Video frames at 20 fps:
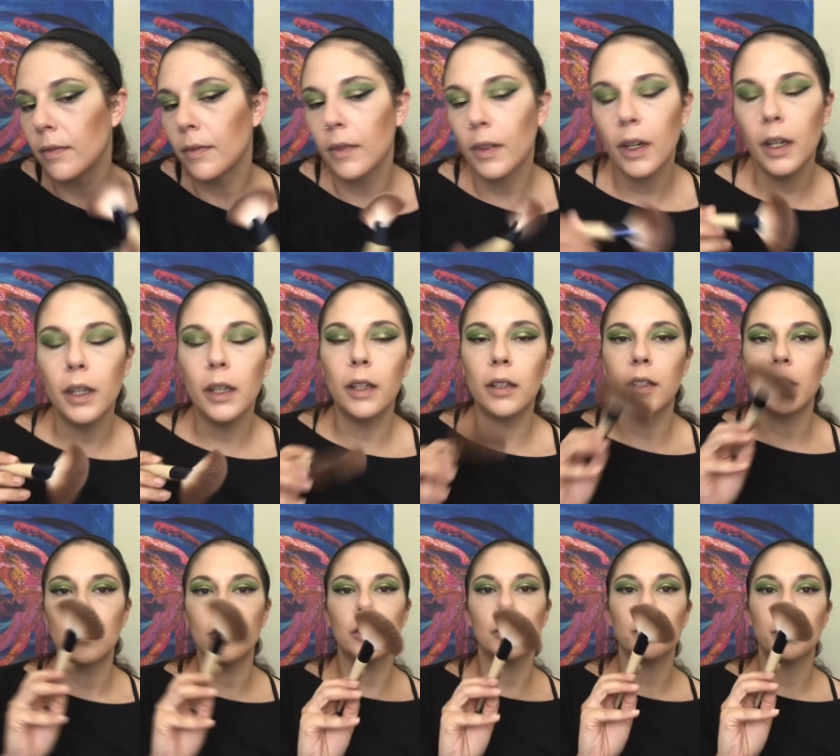Okay, and then
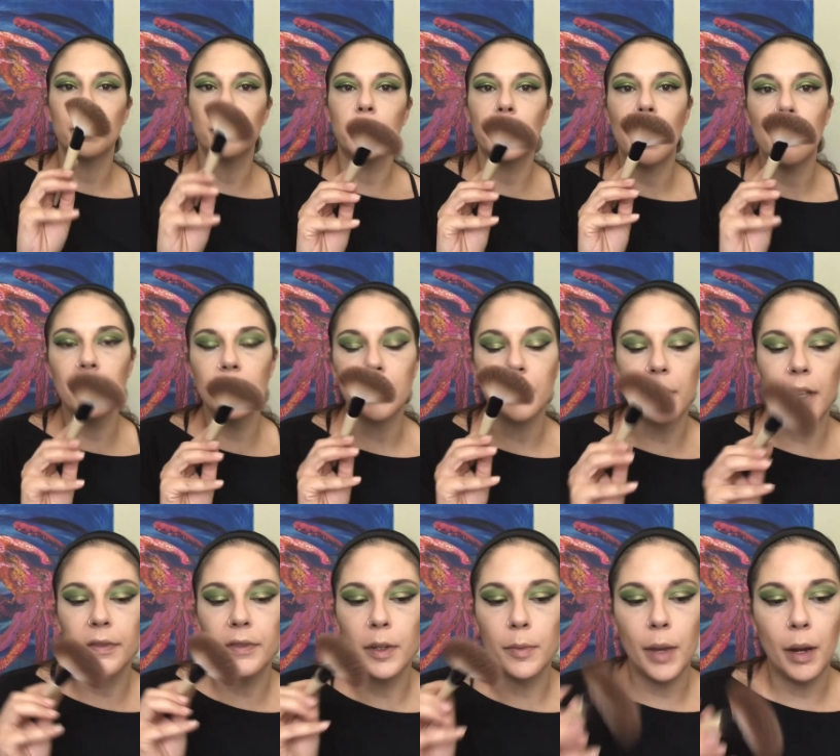just with whatever's
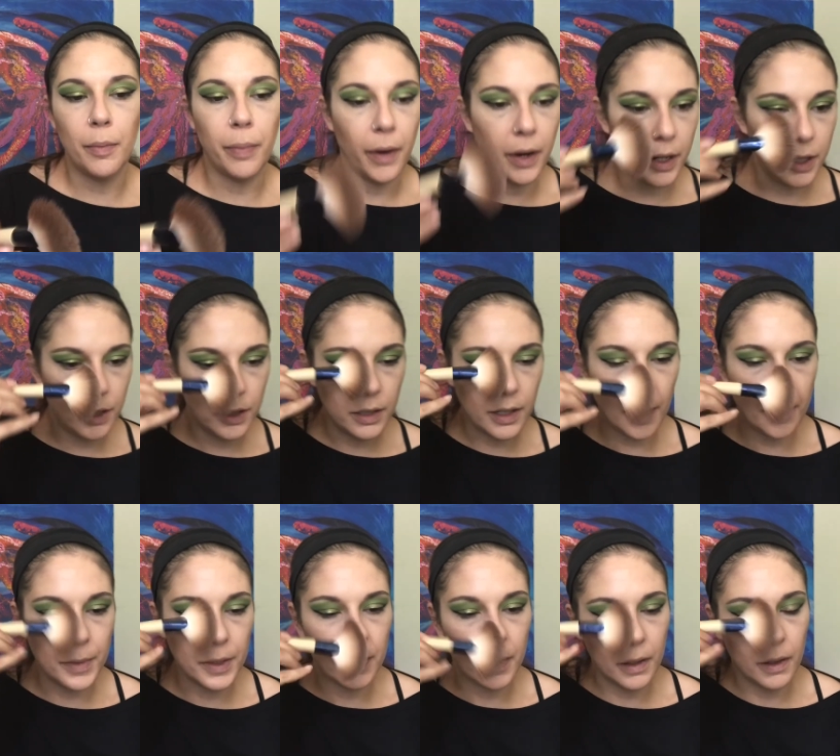left on my brush, I'm
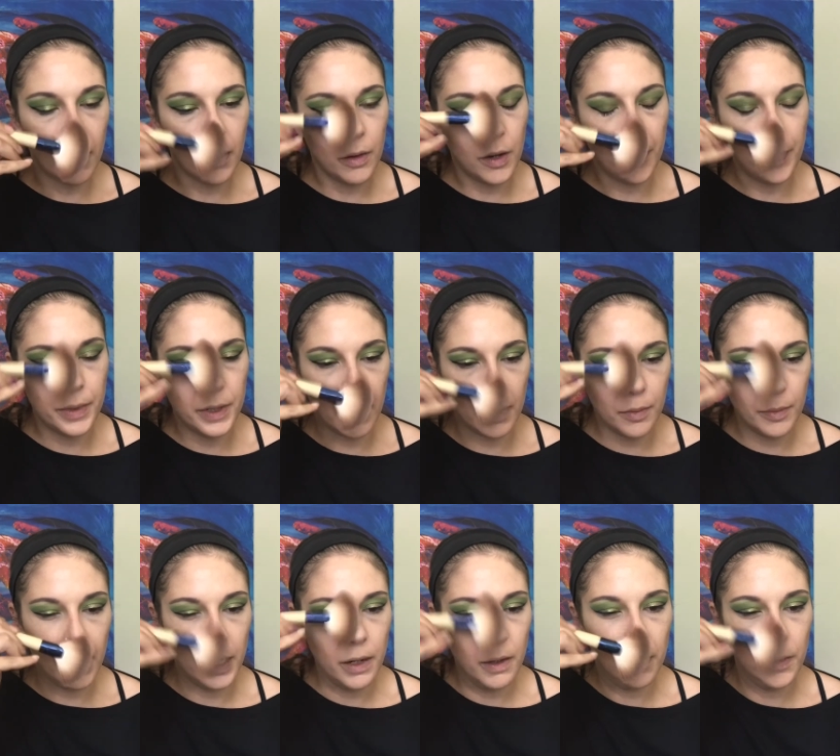just going to go up and down my
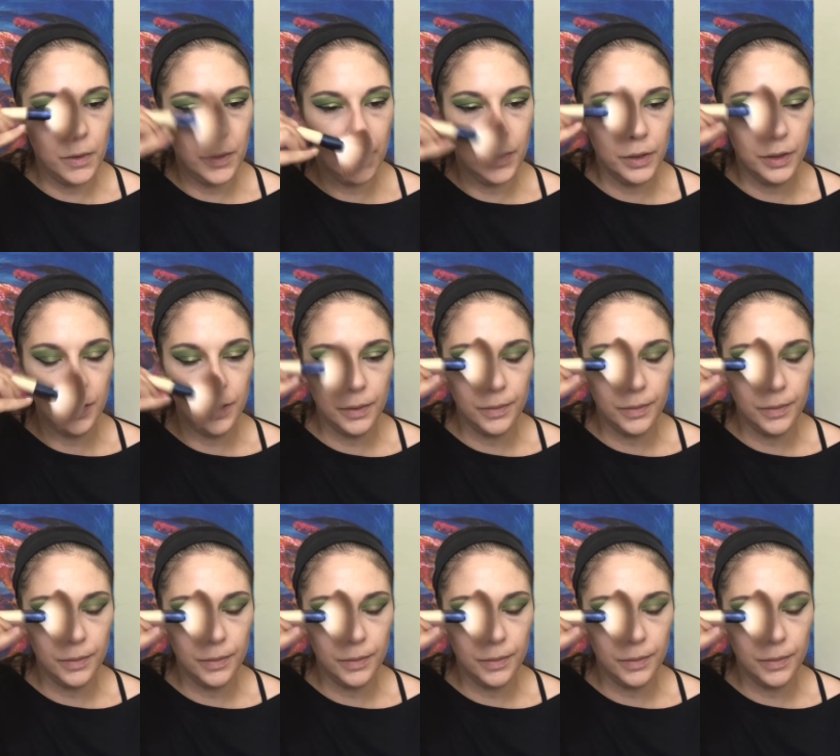nose.